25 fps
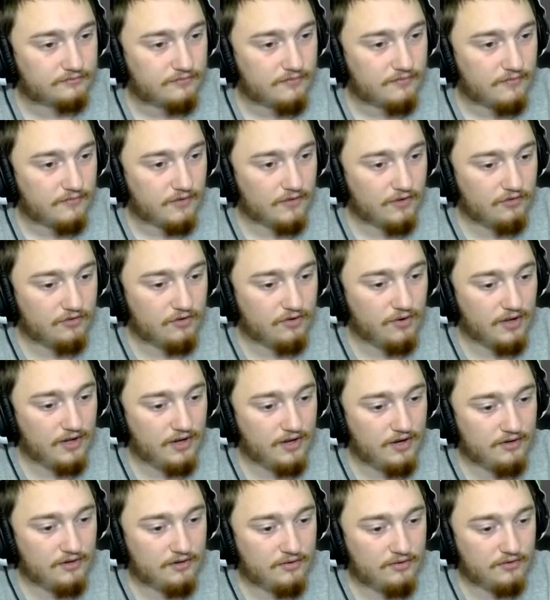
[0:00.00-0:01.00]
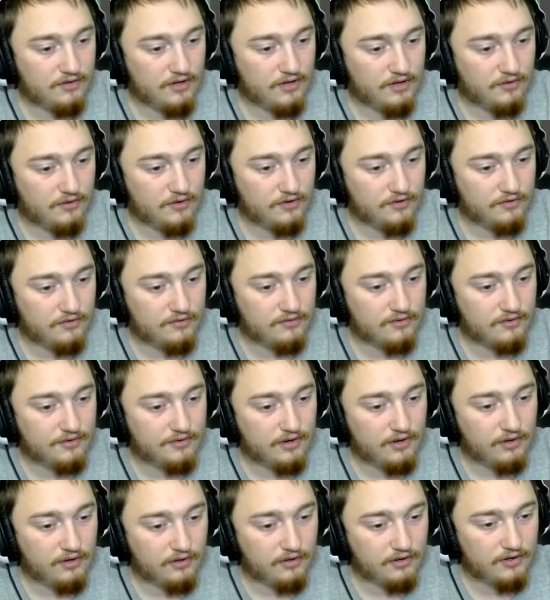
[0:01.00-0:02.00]
Let's go ahead and increase learn
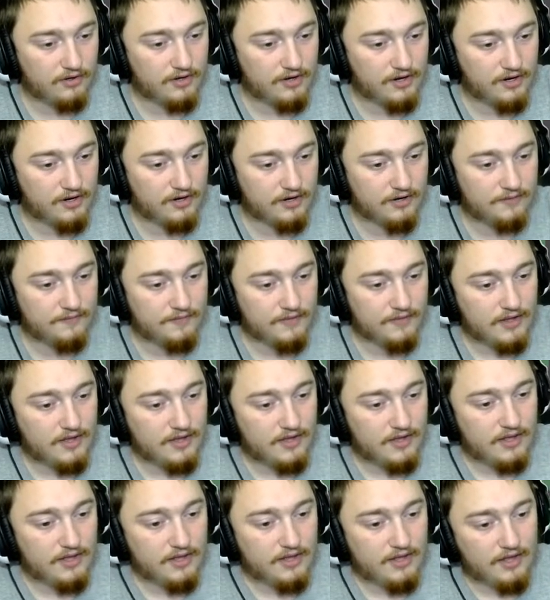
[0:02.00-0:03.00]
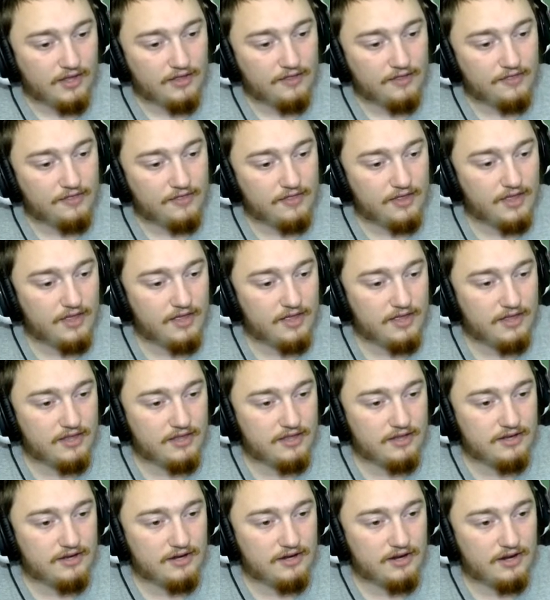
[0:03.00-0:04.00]
to learn here. And
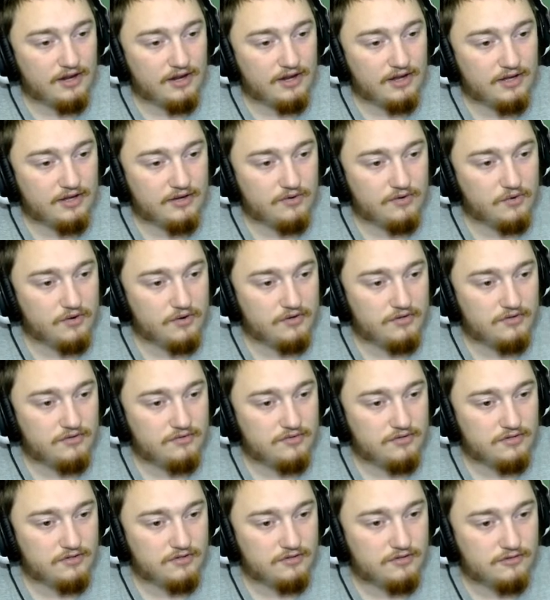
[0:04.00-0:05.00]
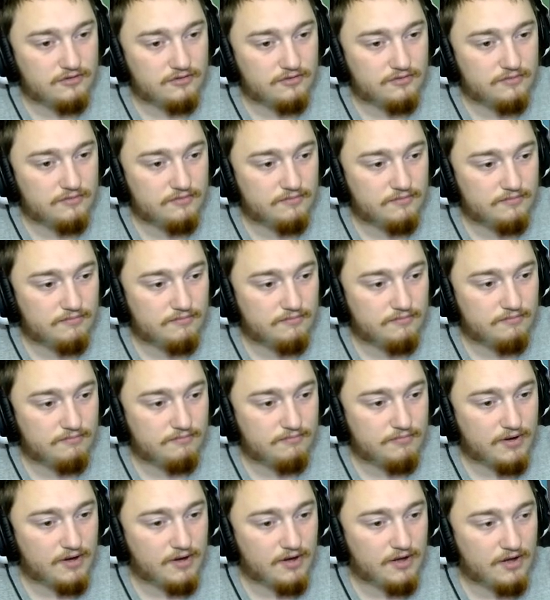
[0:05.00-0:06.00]
then I'm going to just
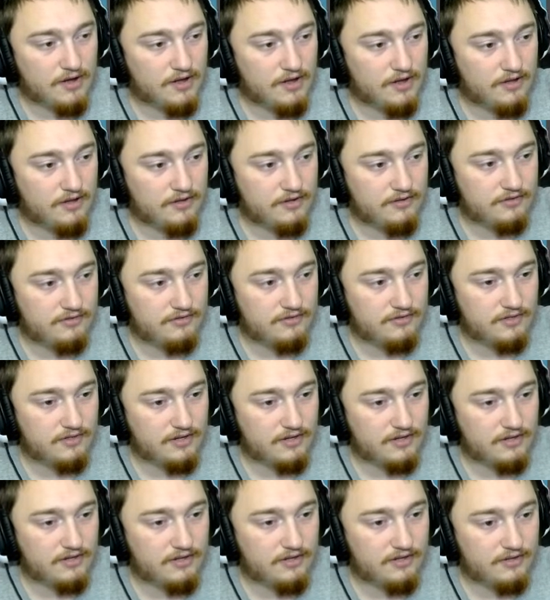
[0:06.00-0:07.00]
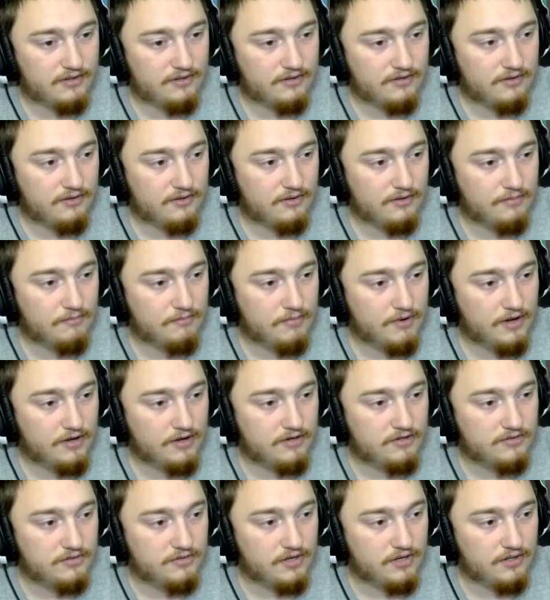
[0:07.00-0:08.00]
pause by
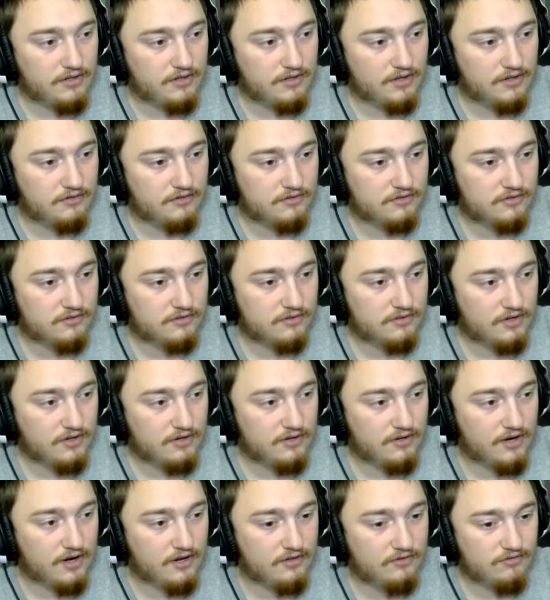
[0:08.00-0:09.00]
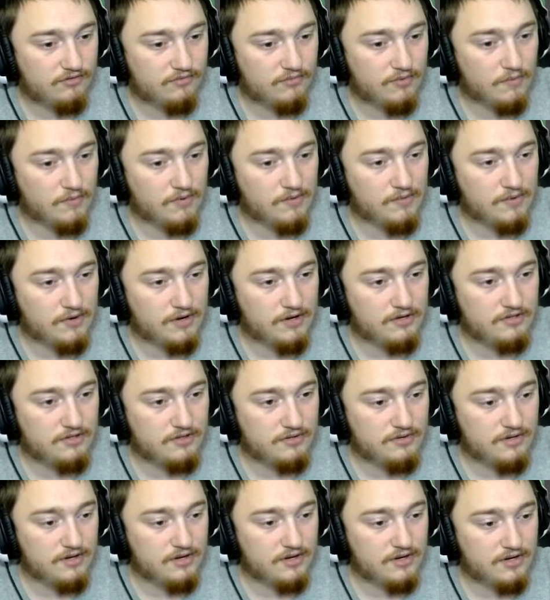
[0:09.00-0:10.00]
doing this. Alright, so what we want to
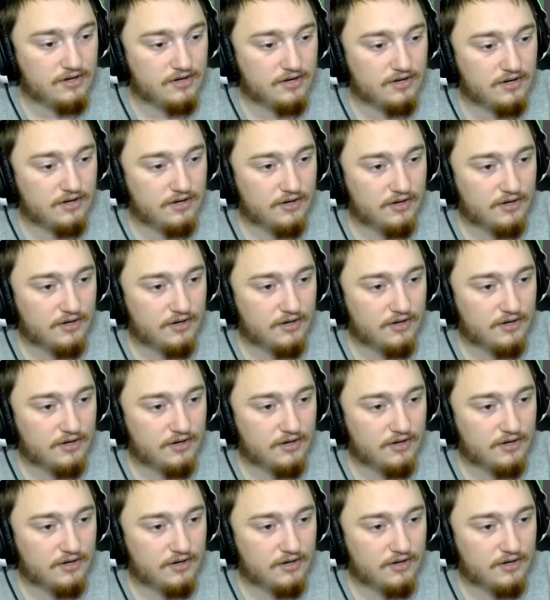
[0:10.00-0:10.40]
do here,